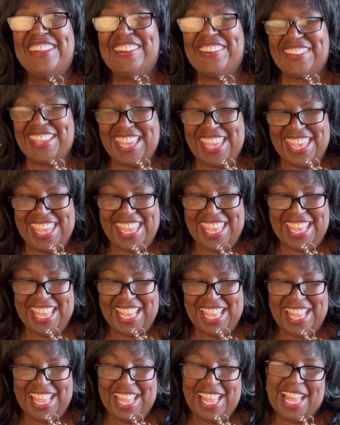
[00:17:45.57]
Okay?
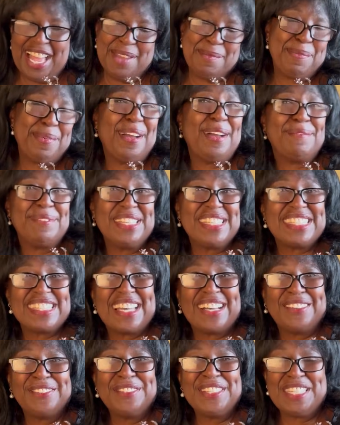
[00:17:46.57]
I promise
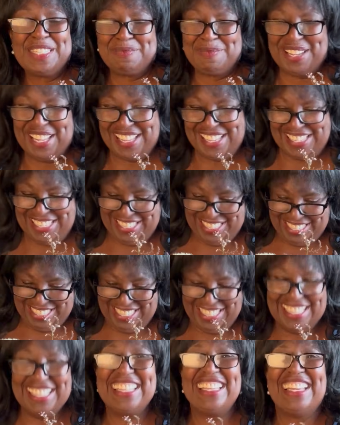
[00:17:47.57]
I'll respond.
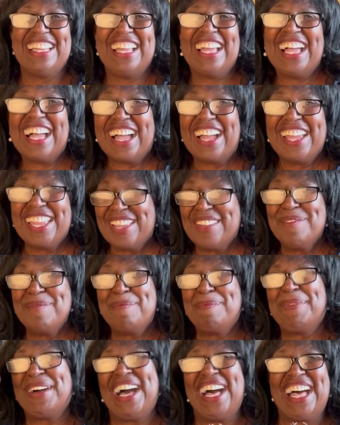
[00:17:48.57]
All
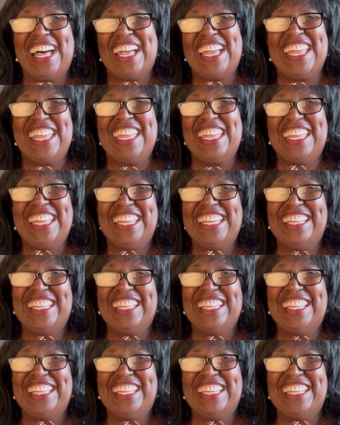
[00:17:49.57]
right, bye.